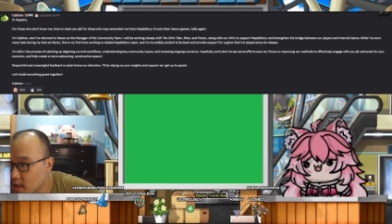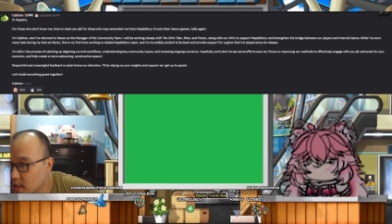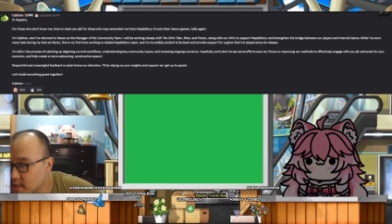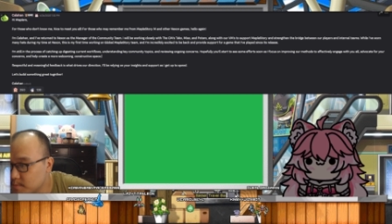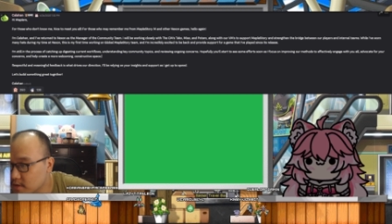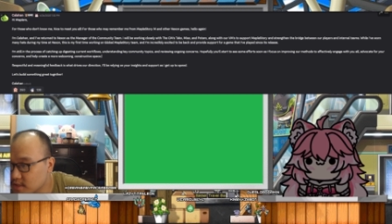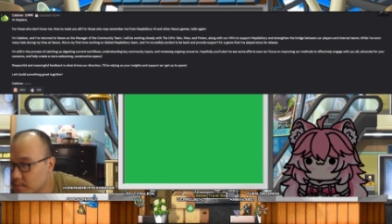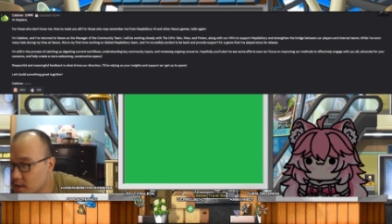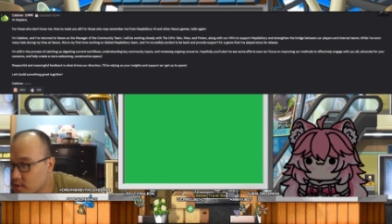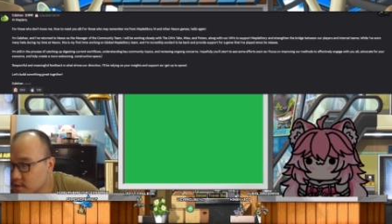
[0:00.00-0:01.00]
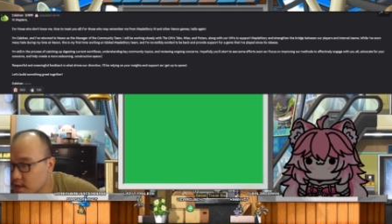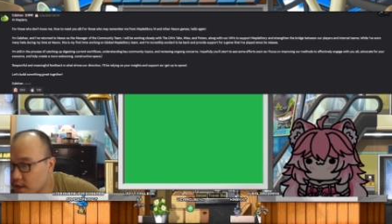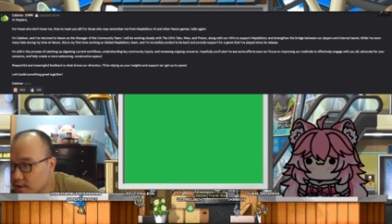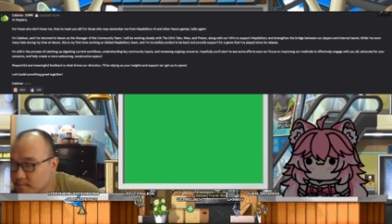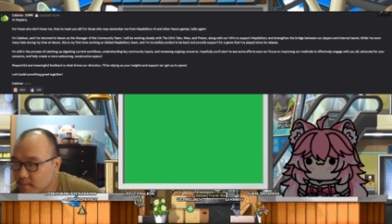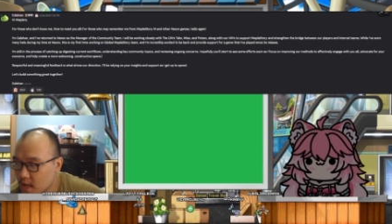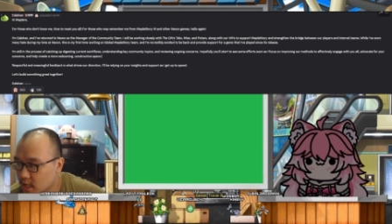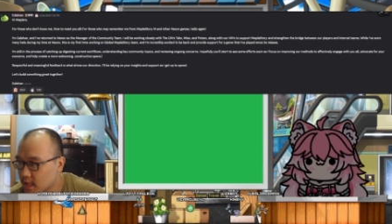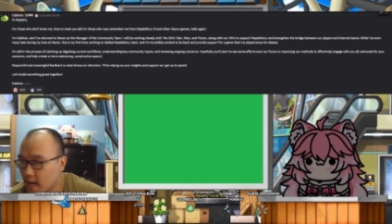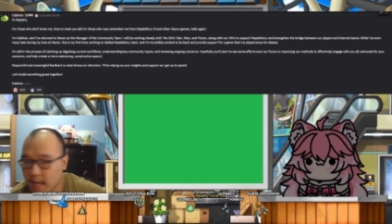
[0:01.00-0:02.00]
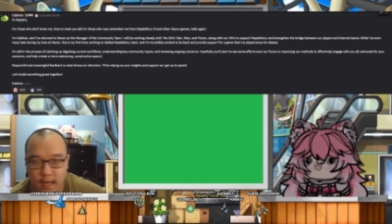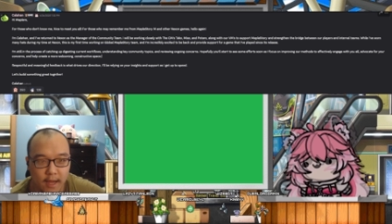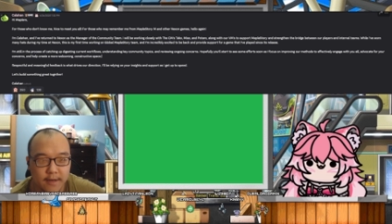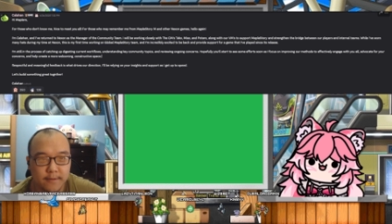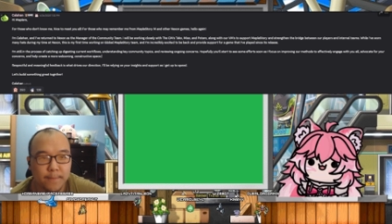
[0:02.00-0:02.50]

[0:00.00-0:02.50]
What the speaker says: Let's build something great together. Callahan.